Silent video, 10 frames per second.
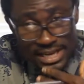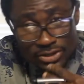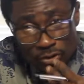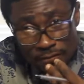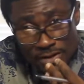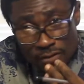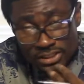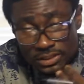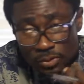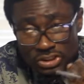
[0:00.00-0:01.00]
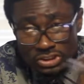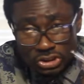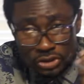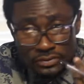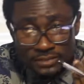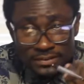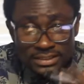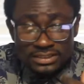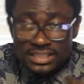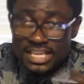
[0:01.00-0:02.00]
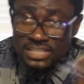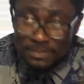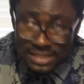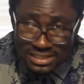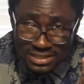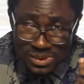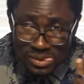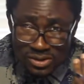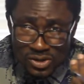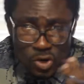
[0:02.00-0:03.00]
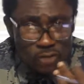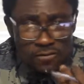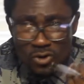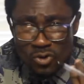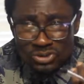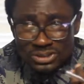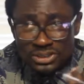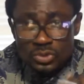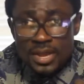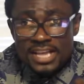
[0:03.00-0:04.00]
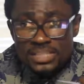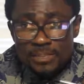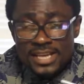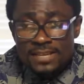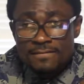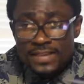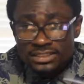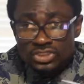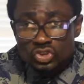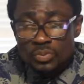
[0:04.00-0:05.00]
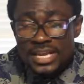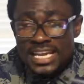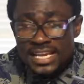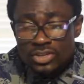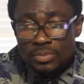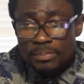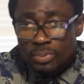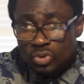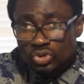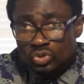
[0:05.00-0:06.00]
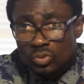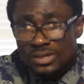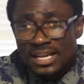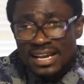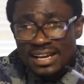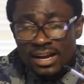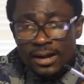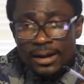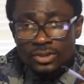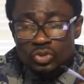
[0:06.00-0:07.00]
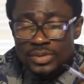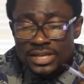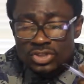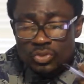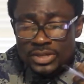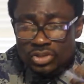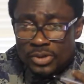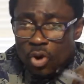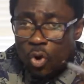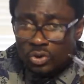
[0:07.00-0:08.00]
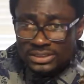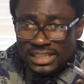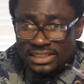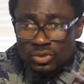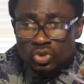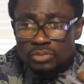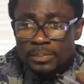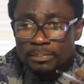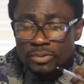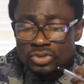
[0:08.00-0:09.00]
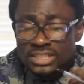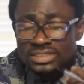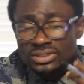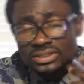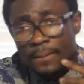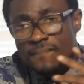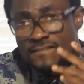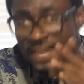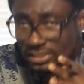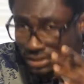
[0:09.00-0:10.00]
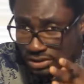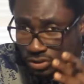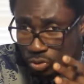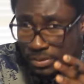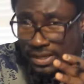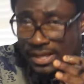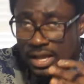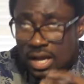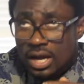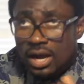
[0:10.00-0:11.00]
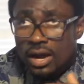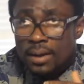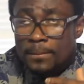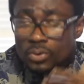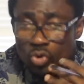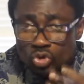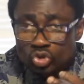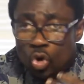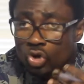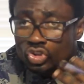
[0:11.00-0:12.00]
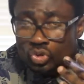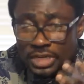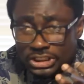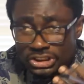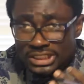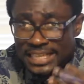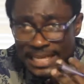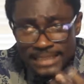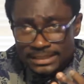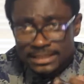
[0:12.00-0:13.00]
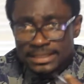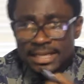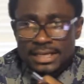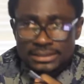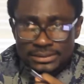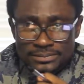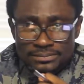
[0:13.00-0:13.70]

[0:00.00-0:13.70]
atrophy of the supporting tissue of the vessels takes place, of course you expect the vessels to be prone to what, to be altered, or the vessels will be prone to alteration easily, guys.